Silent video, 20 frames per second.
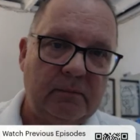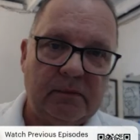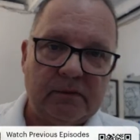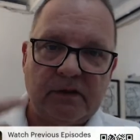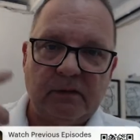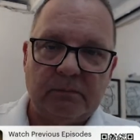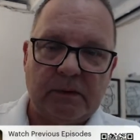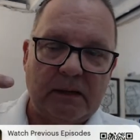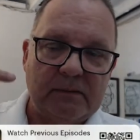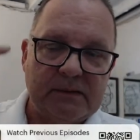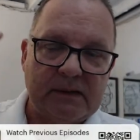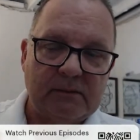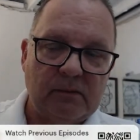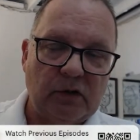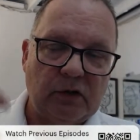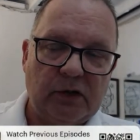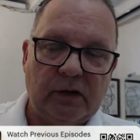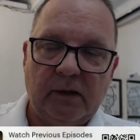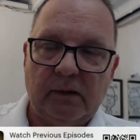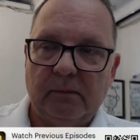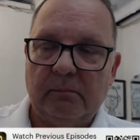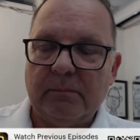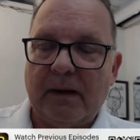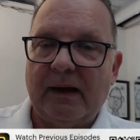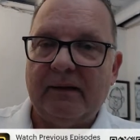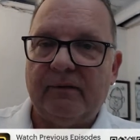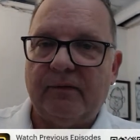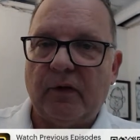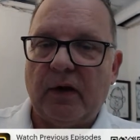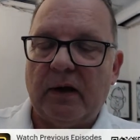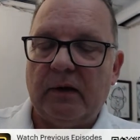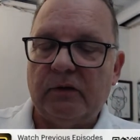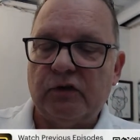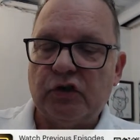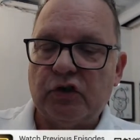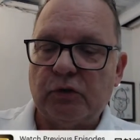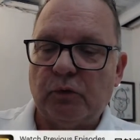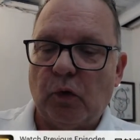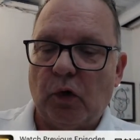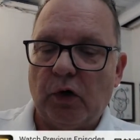Sometimes I'm looking, my
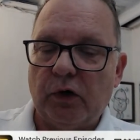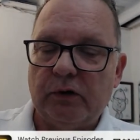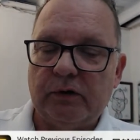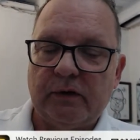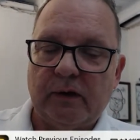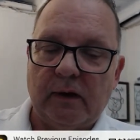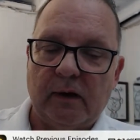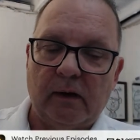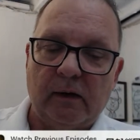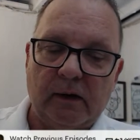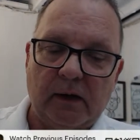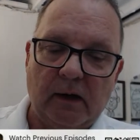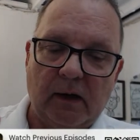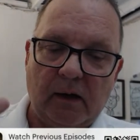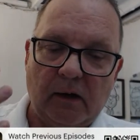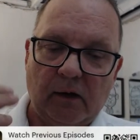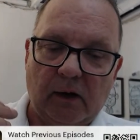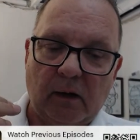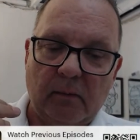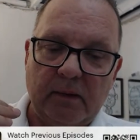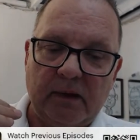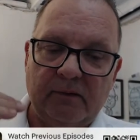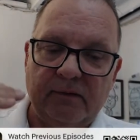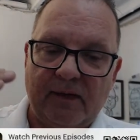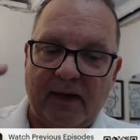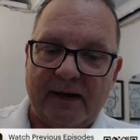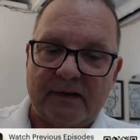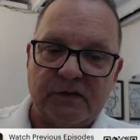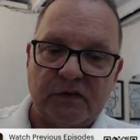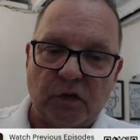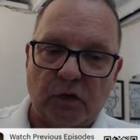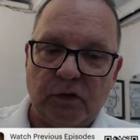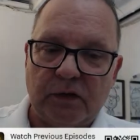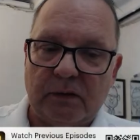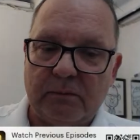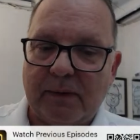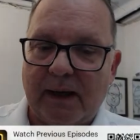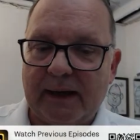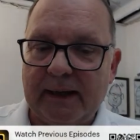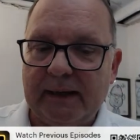French words are coming faster
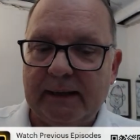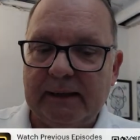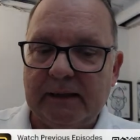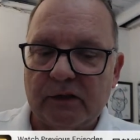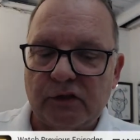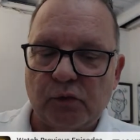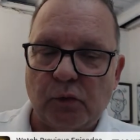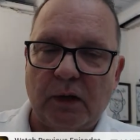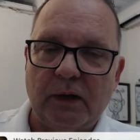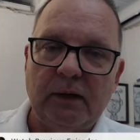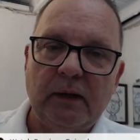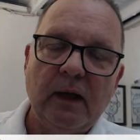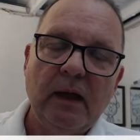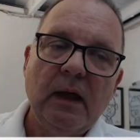than my English one.